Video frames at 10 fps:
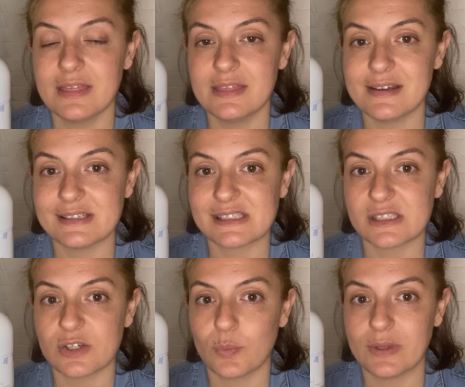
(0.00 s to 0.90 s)
this
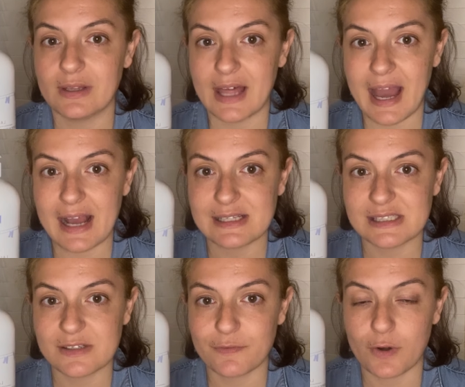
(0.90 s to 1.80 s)
would
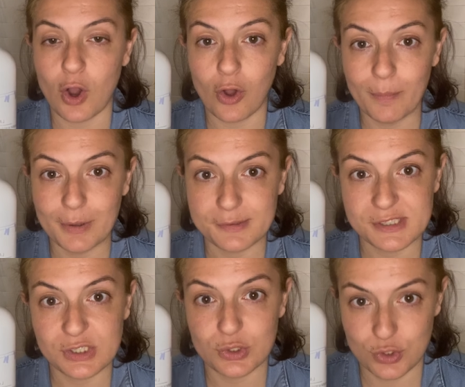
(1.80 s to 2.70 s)
last for
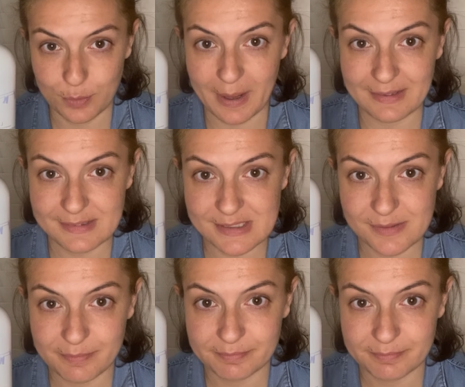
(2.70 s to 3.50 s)
almost 2 months,